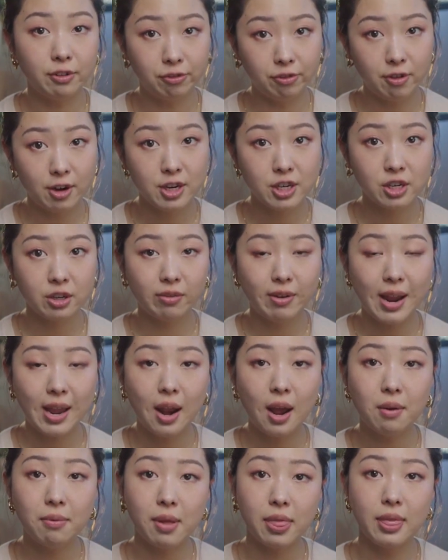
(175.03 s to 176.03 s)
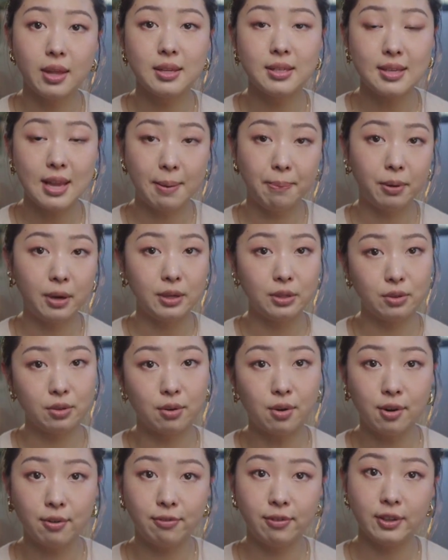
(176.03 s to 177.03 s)
refrigerator with a separate
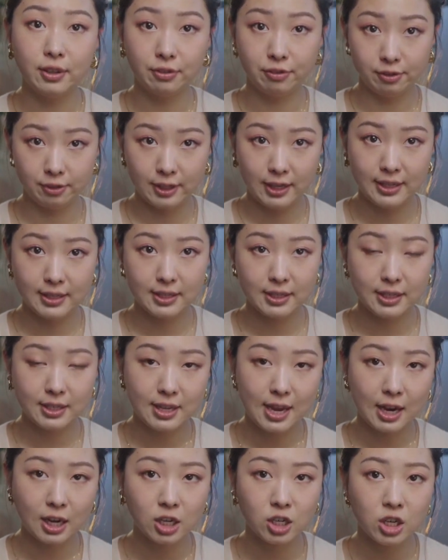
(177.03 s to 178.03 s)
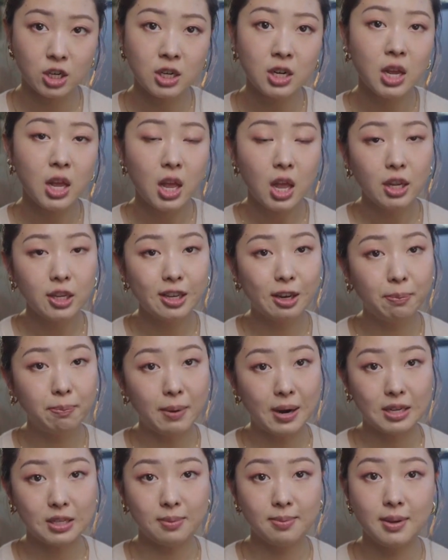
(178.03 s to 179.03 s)
door for the freezer section, your
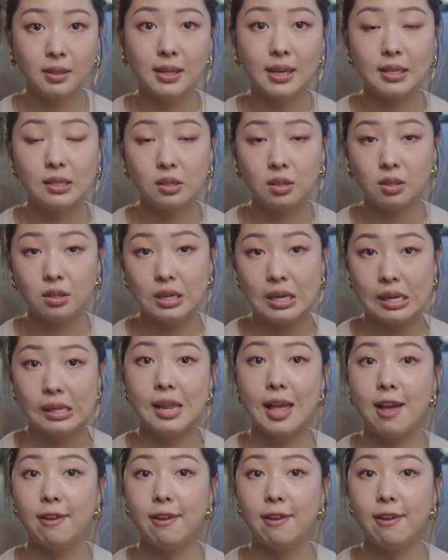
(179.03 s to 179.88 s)
breast milk is good in